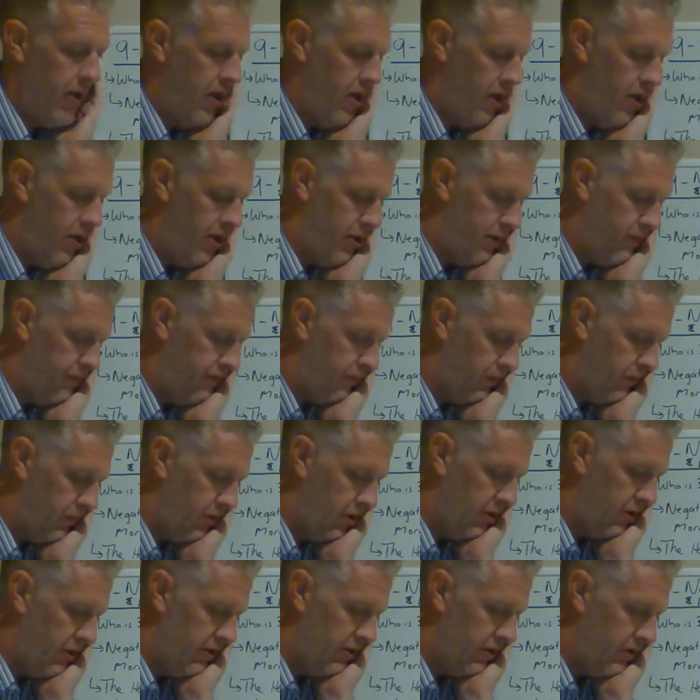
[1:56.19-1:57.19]
Um,
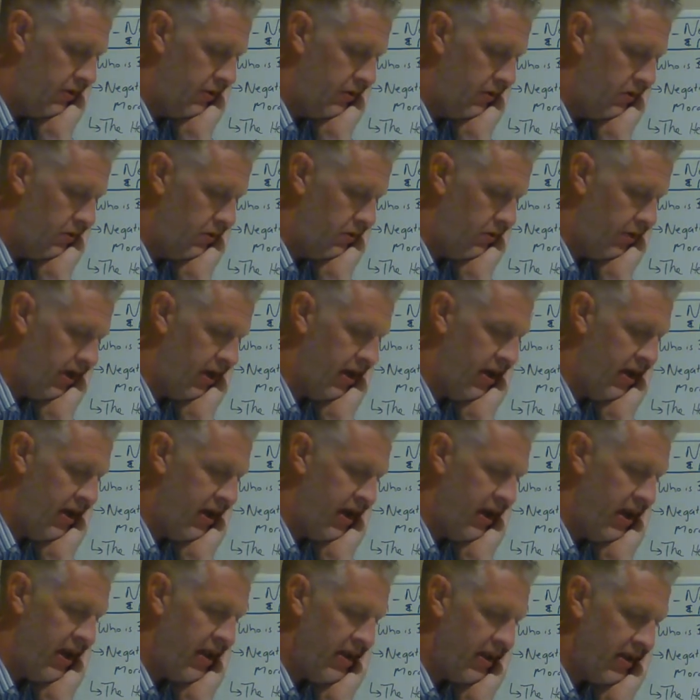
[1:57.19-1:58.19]
and so I, I,